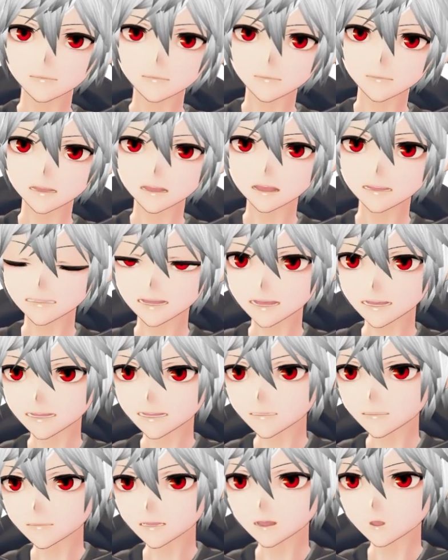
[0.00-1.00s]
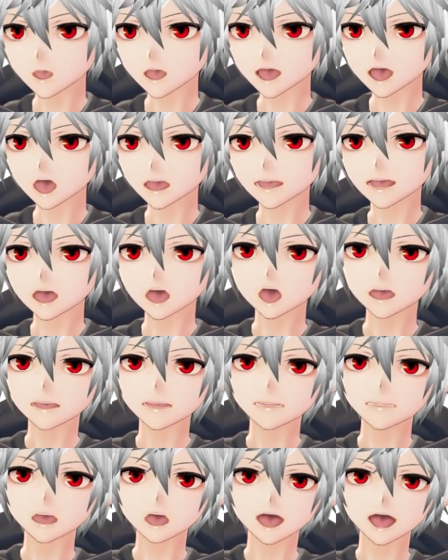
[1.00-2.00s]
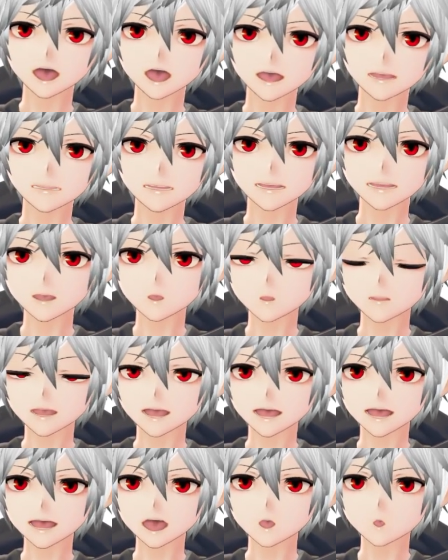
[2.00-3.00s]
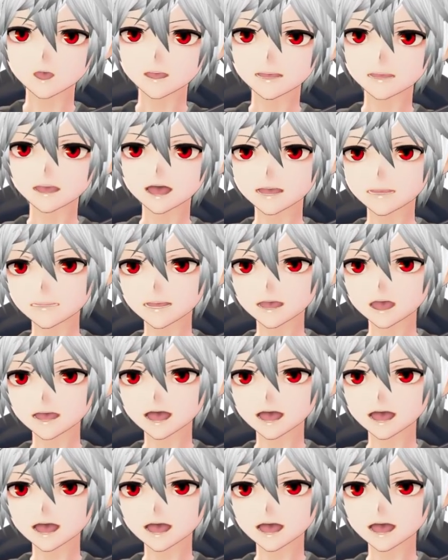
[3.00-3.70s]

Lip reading: version of Blue Protocol, so I'm just using Google Translate.